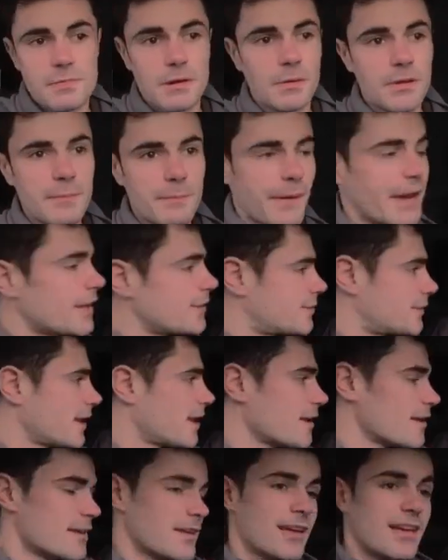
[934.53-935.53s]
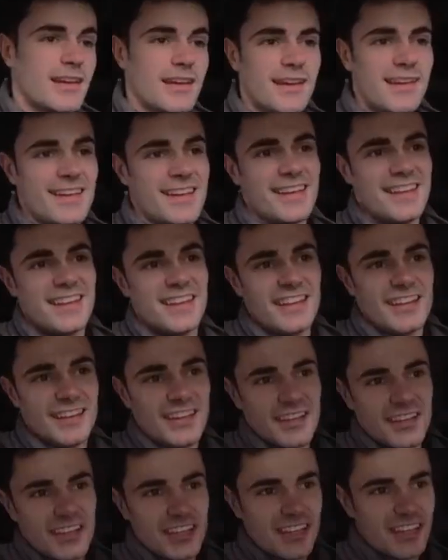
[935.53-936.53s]
my wee bike deek.
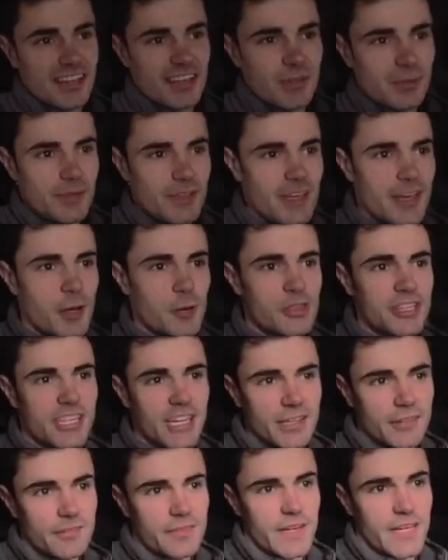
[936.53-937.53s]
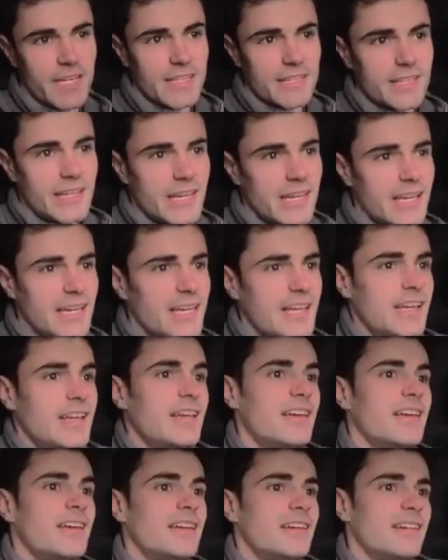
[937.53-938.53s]
Wee health kick Friday.
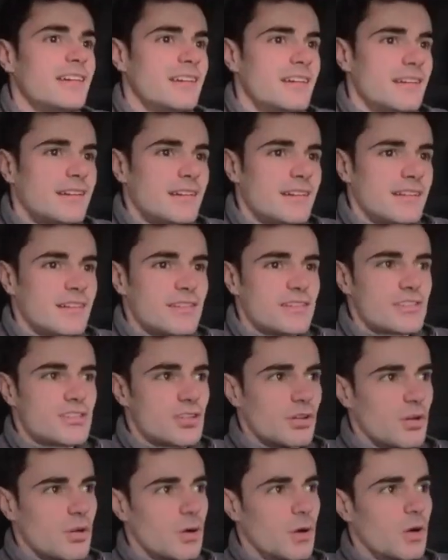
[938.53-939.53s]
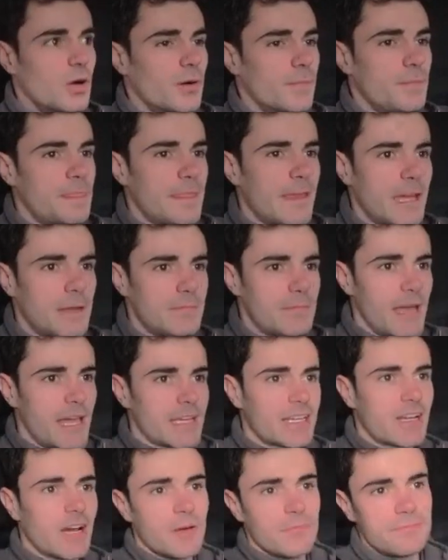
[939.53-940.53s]
So heading
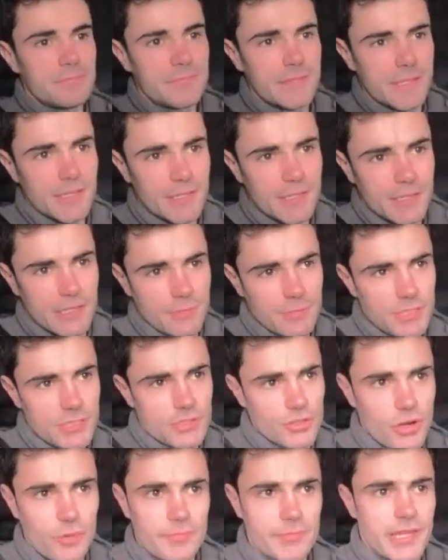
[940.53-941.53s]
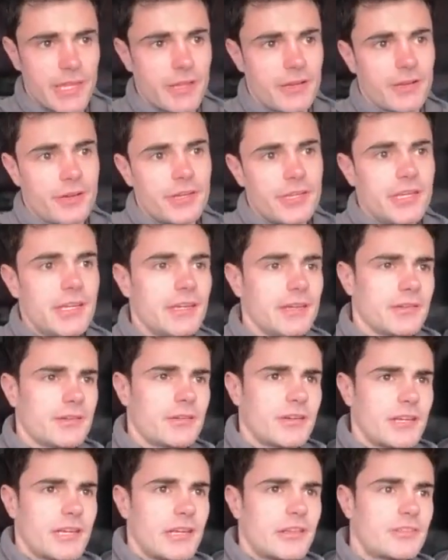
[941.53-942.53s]
back up to the wee job on the other way,
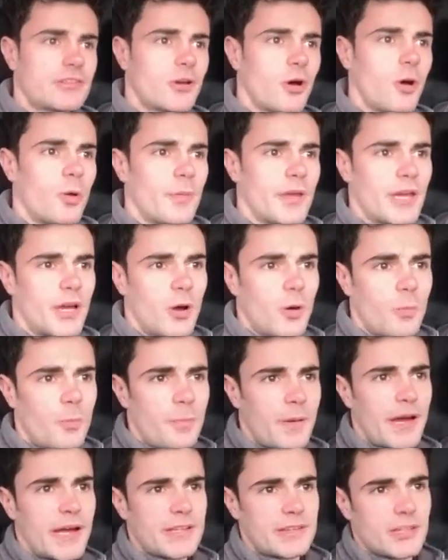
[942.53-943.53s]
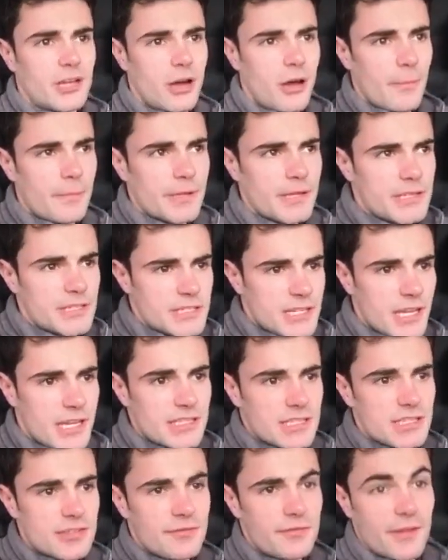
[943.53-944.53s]
gonna get Tommy all packed up. He
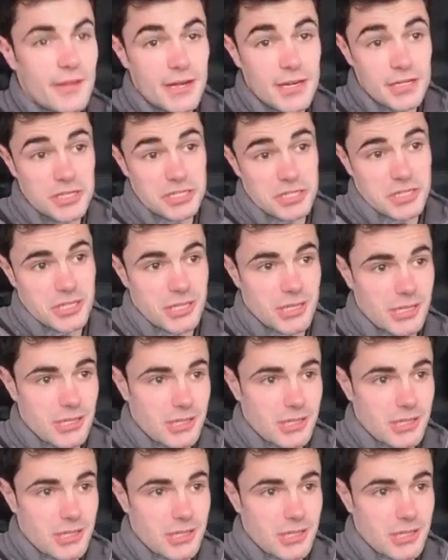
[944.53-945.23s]
says he's finished.